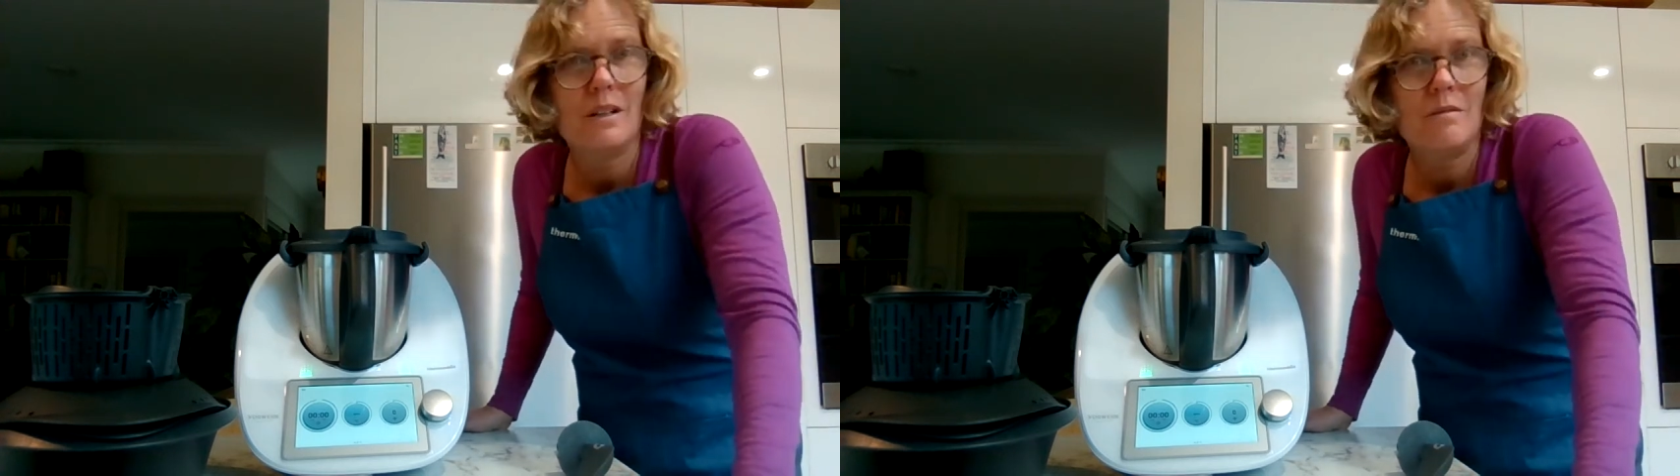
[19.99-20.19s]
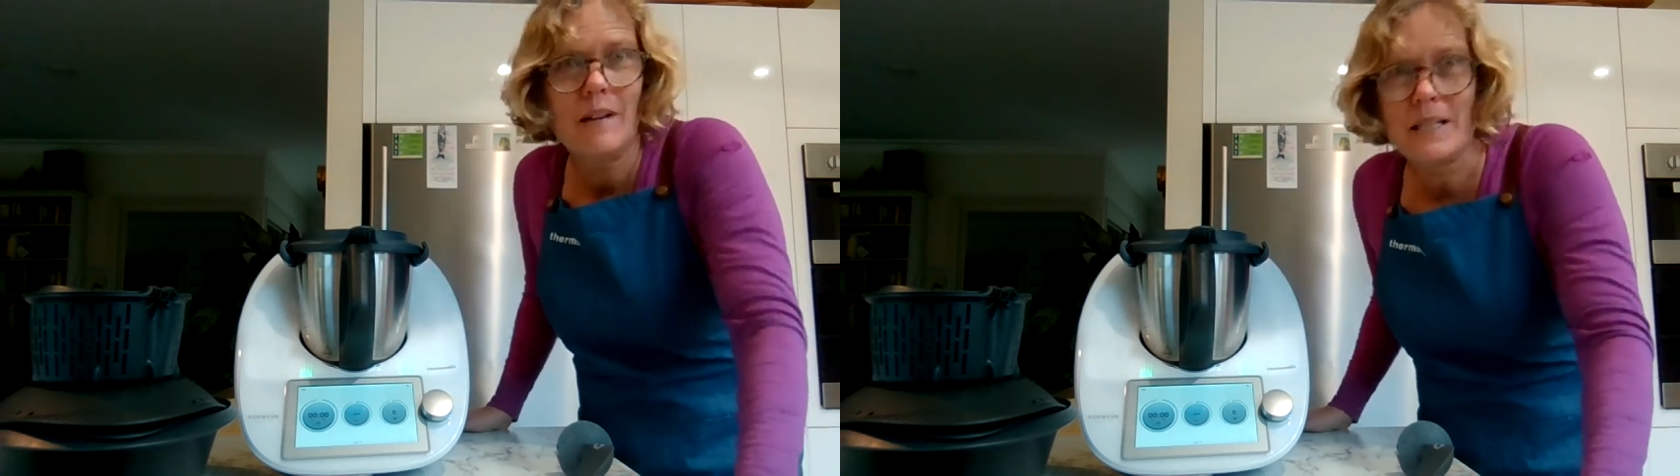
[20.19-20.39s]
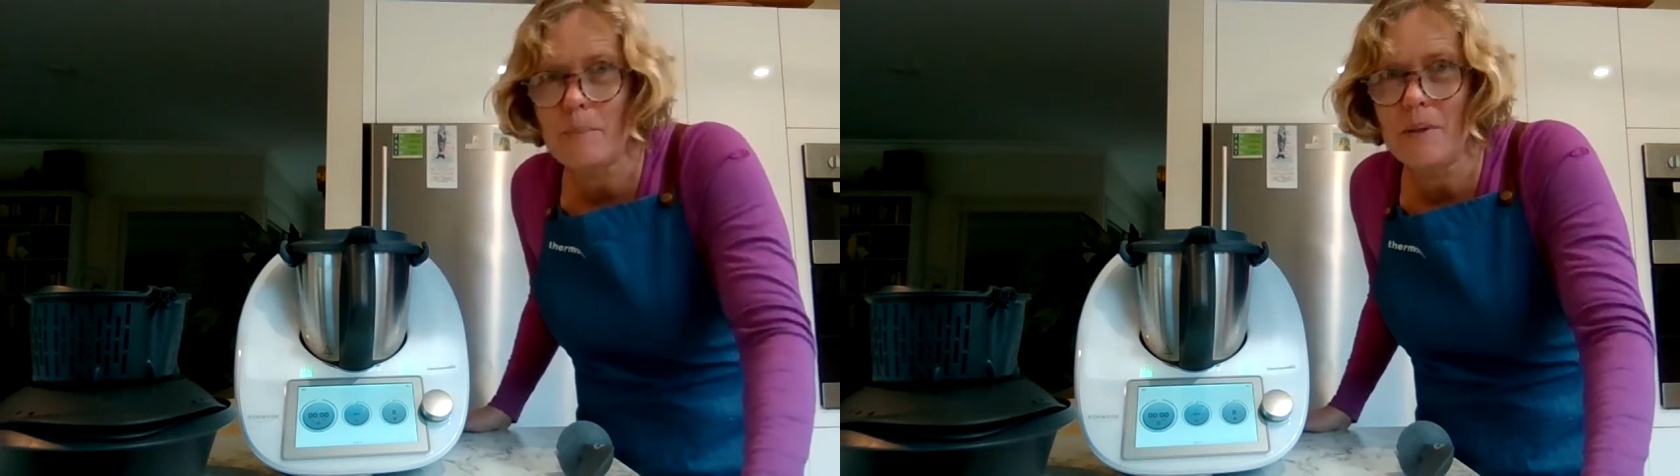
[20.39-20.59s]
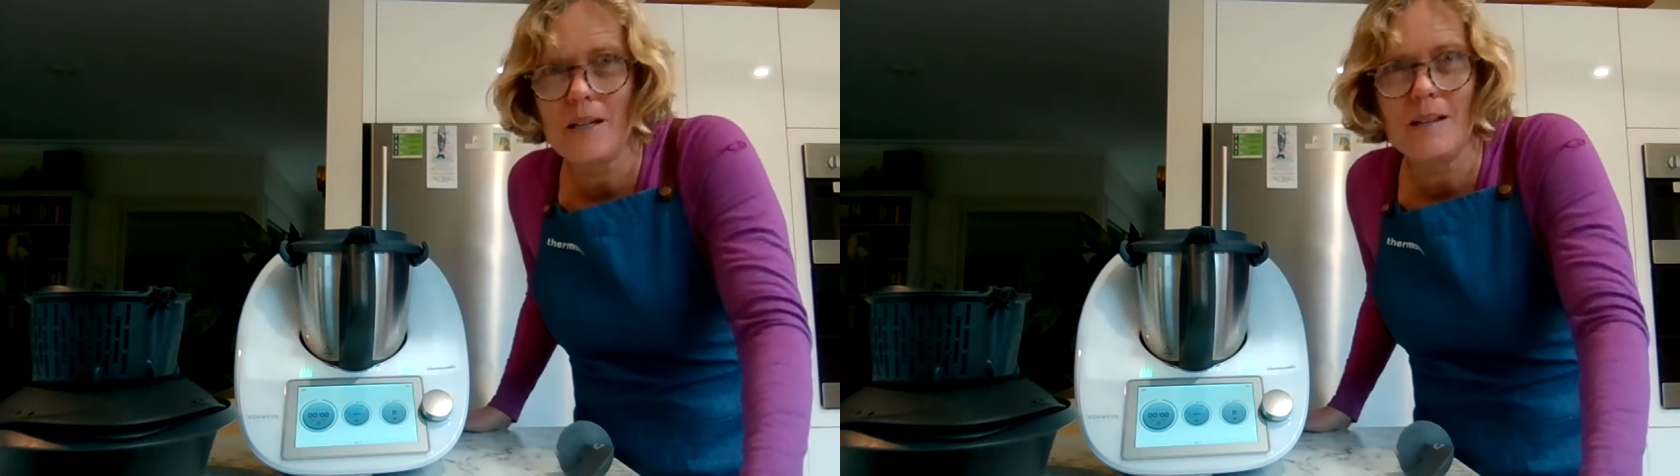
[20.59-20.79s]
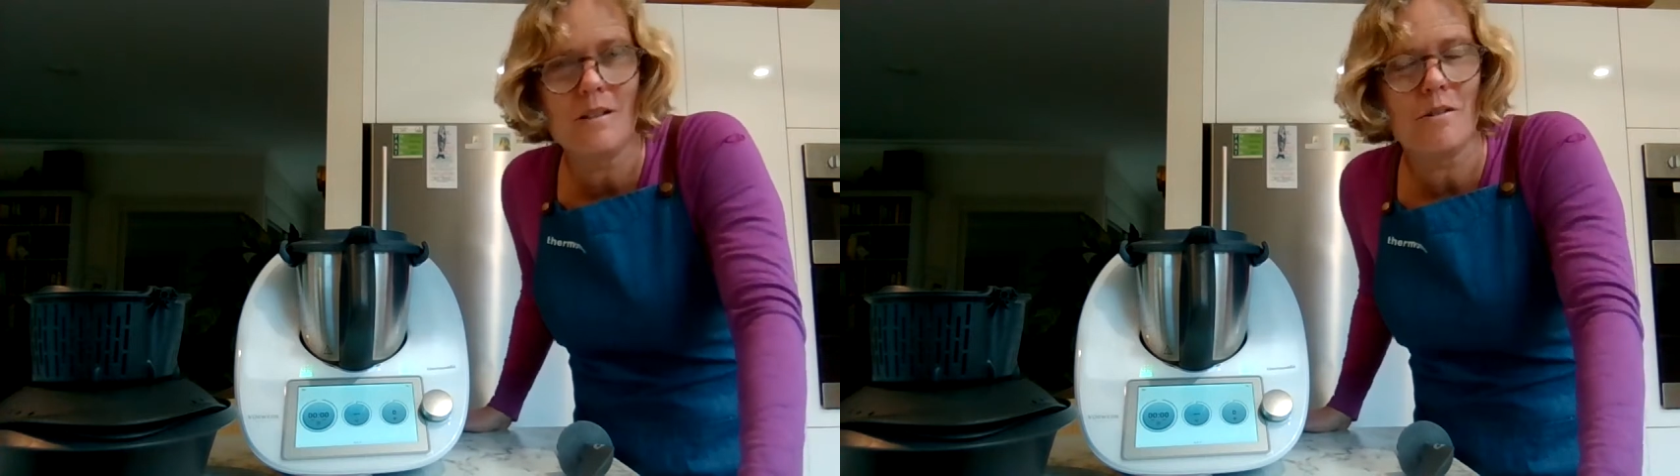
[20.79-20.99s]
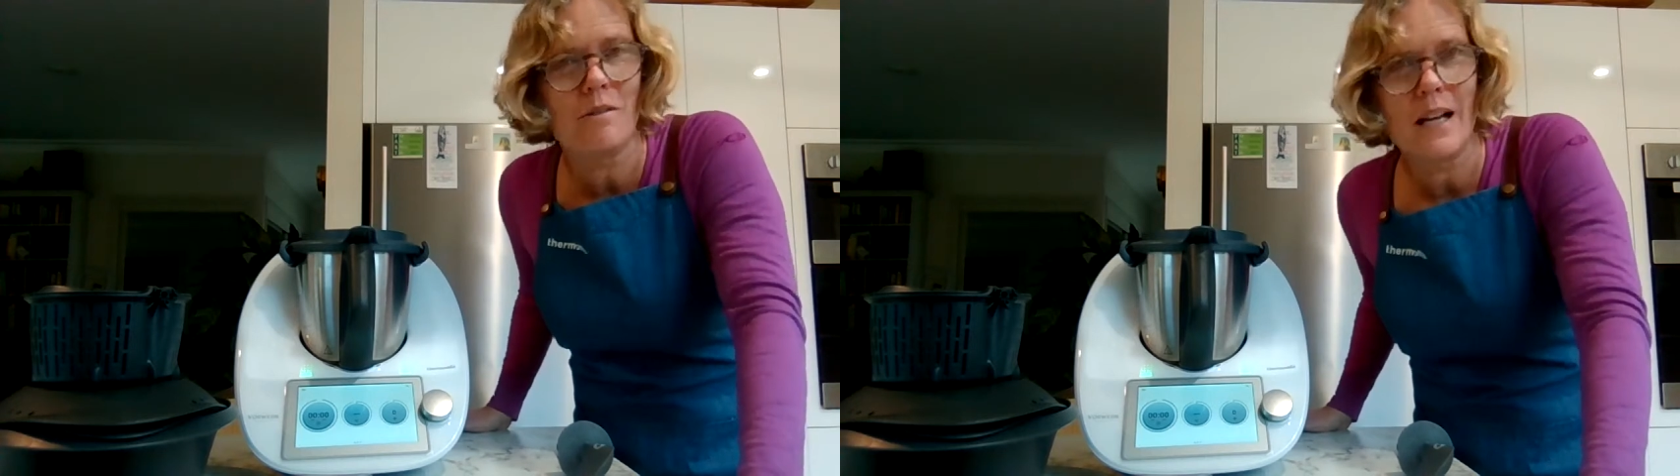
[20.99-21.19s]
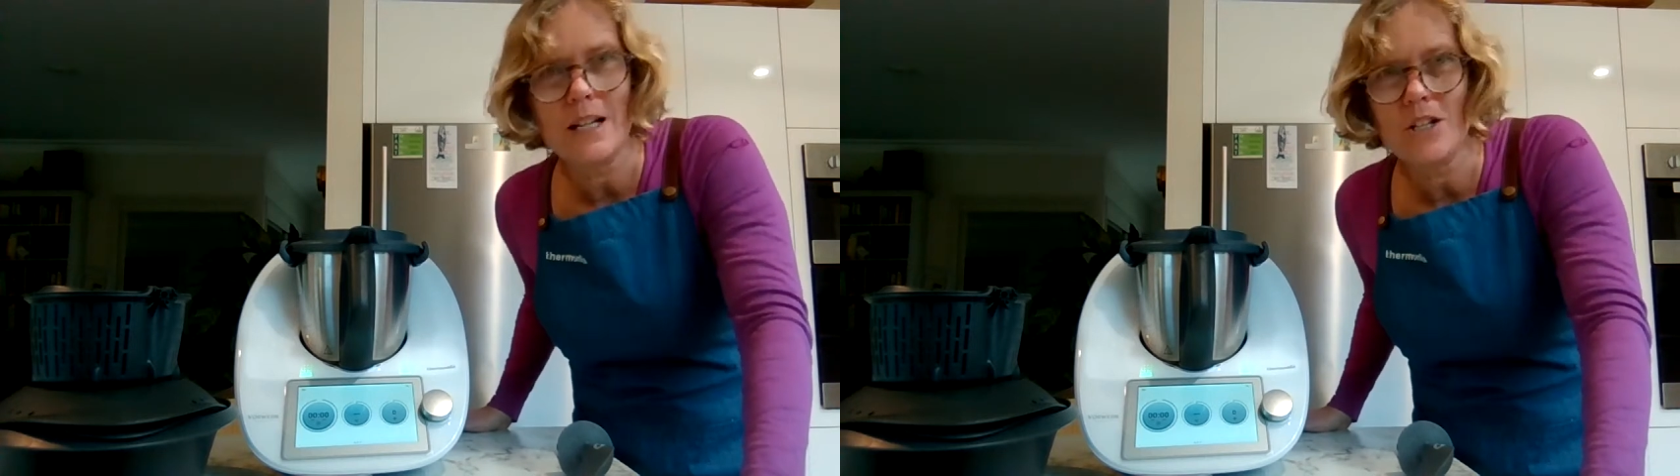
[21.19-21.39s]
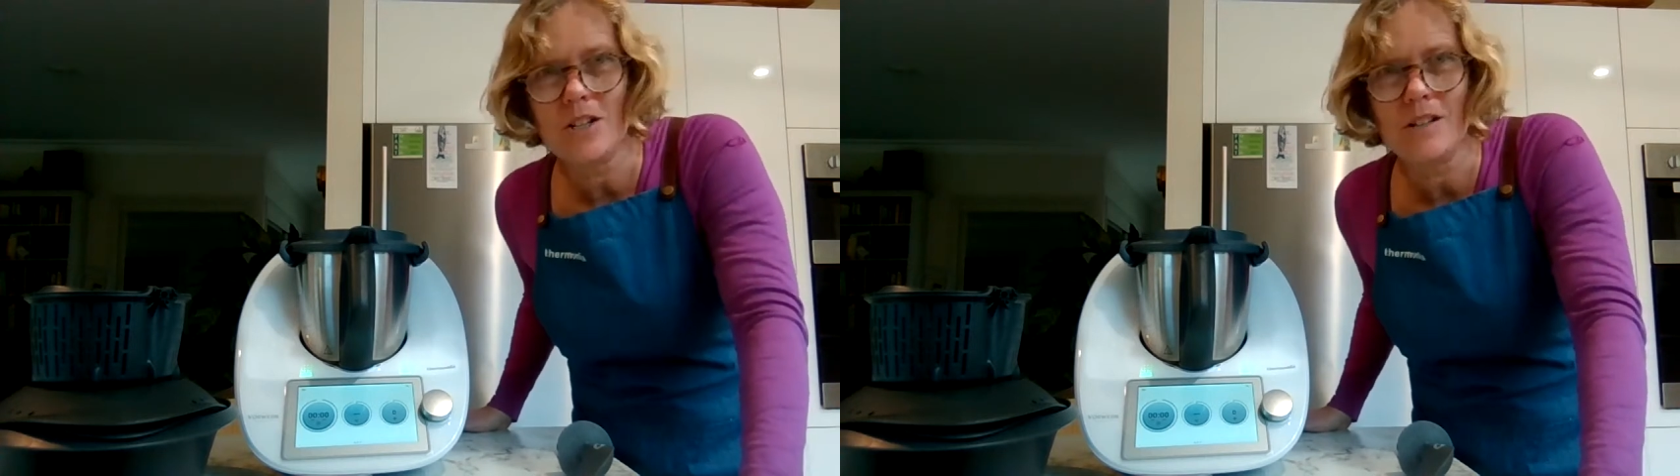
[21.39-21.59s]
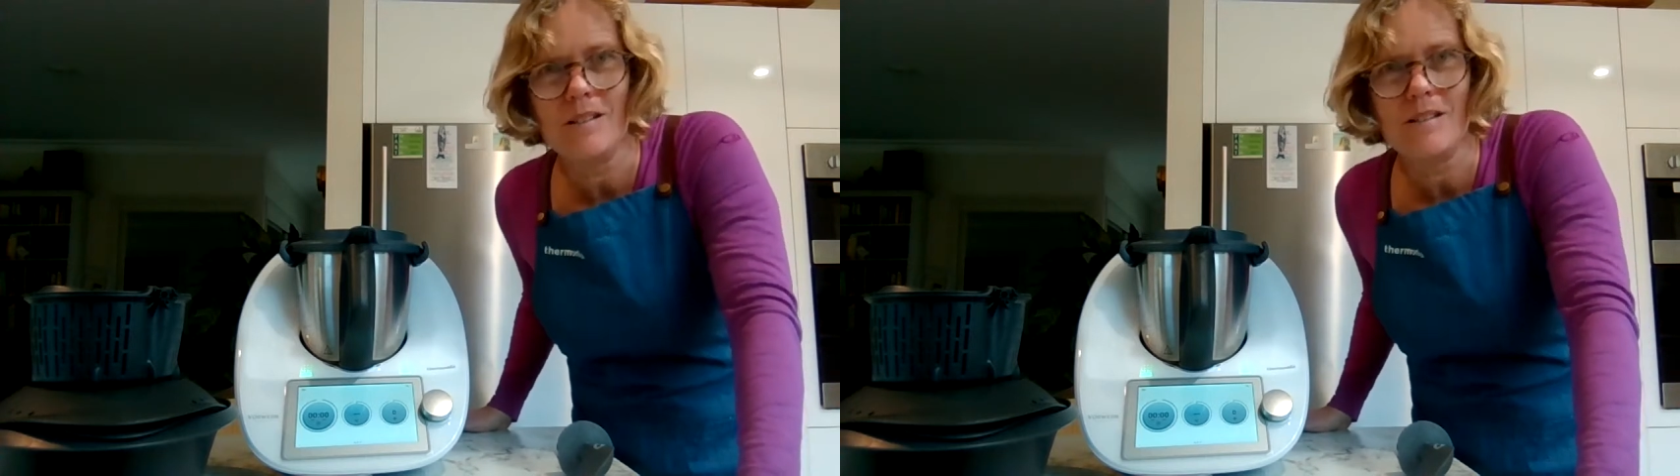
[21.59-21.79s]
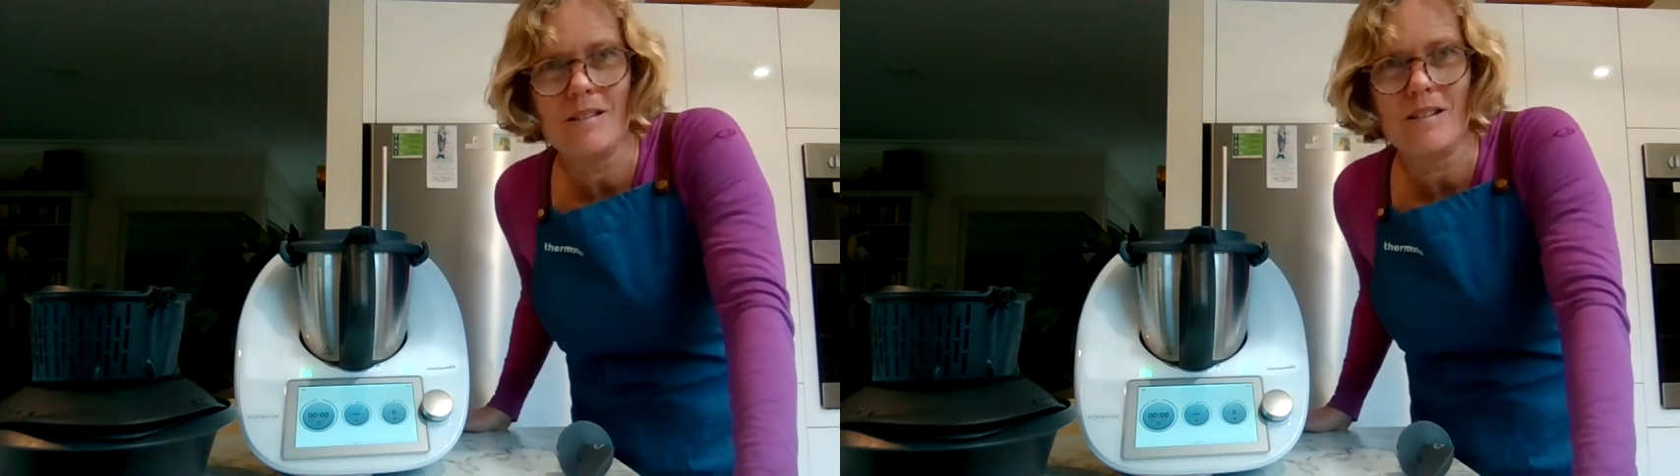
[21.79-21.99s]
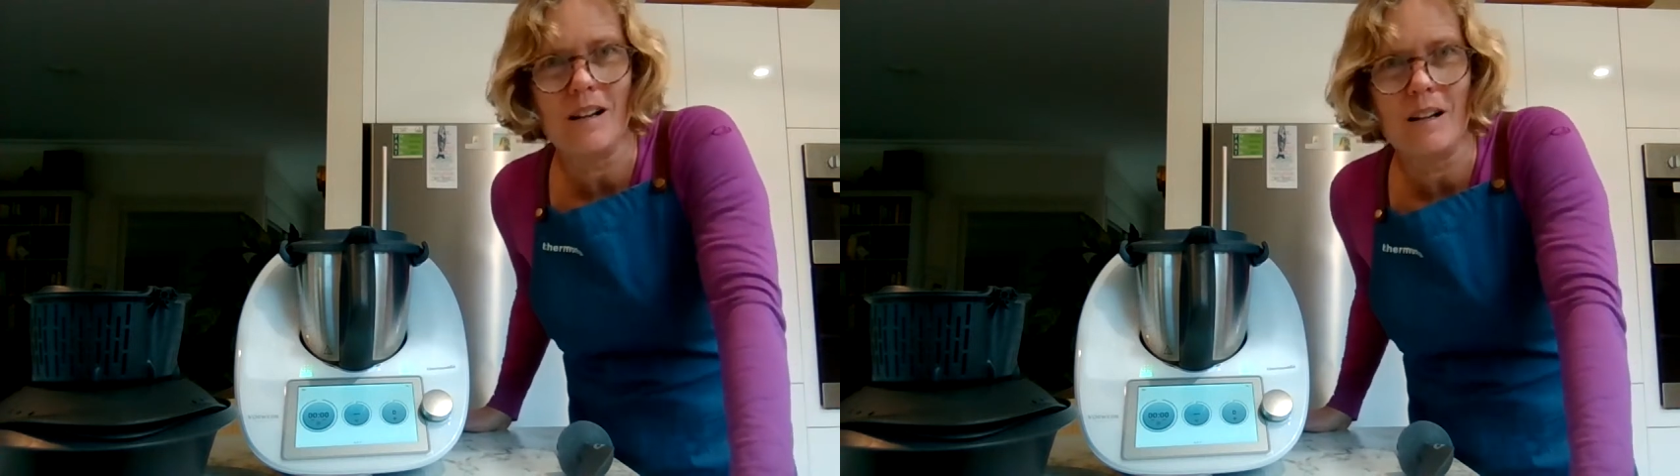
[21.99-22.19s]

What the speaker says: recipes, creations,